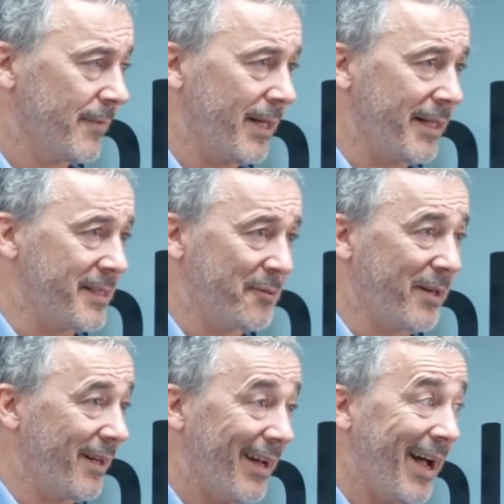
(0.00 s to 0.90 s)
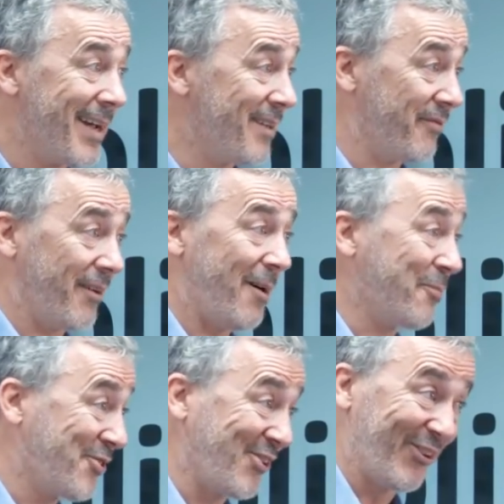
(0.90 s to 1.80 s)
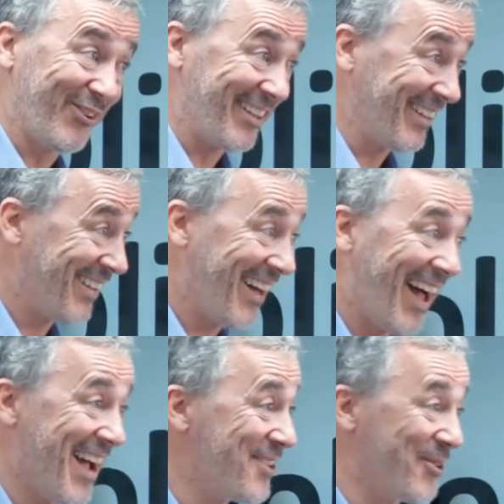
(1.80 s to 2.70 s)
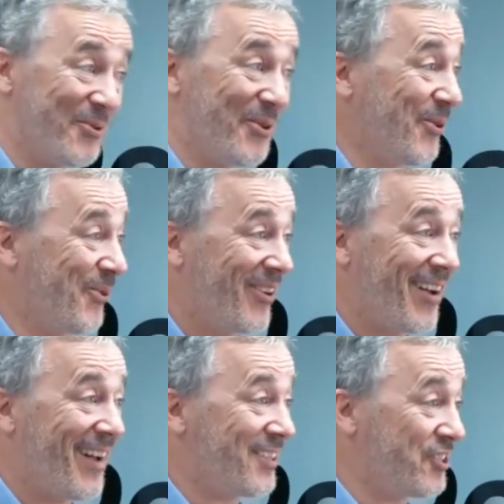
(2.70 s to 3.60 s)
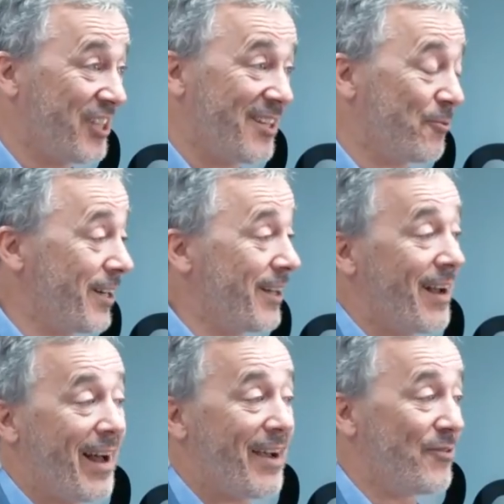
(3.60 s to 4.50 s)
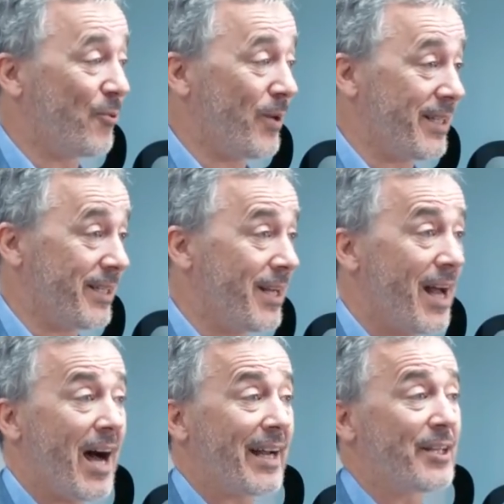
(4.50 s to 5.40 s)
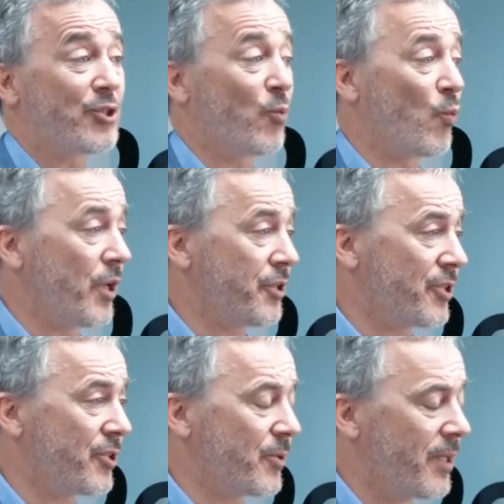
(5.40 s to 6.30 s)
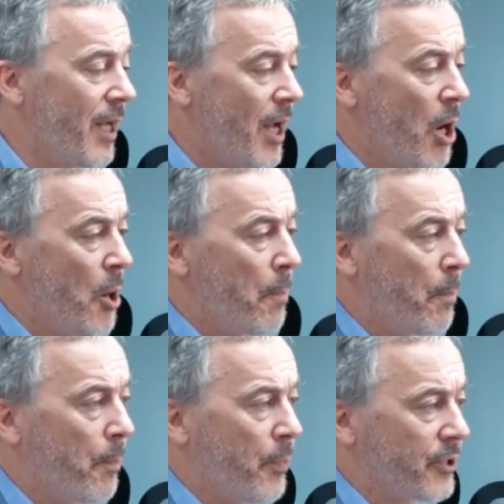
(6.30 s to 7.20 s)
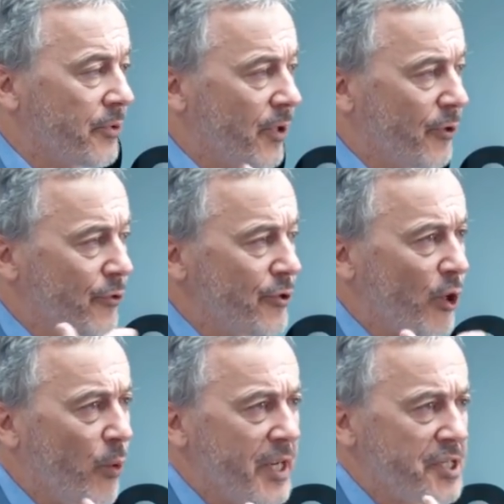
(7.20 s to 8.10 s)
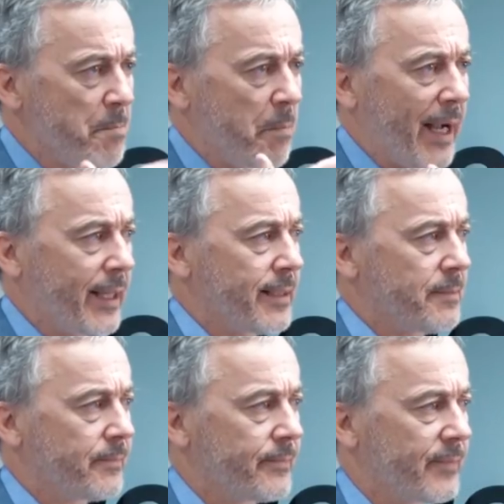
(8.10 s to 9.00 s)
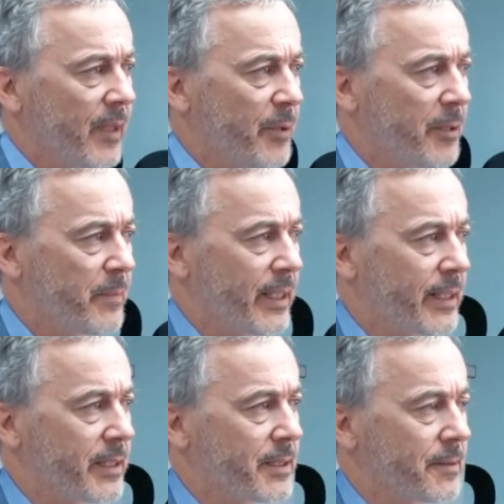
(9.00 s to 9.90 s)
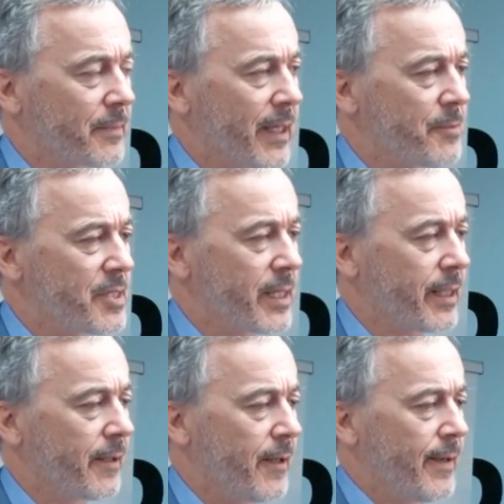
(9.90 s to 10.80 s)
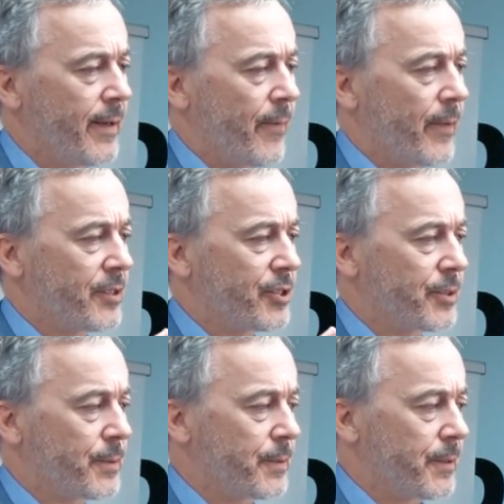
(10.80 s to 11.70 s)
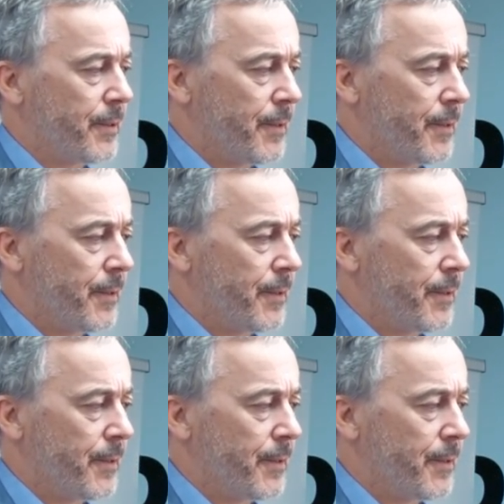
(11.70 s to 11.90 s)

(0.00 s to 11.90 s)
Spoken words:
And I said, I don't know. I have no idea, and I don't want to know. But I threw the question back at him about McGuinness. I'm saying, right, so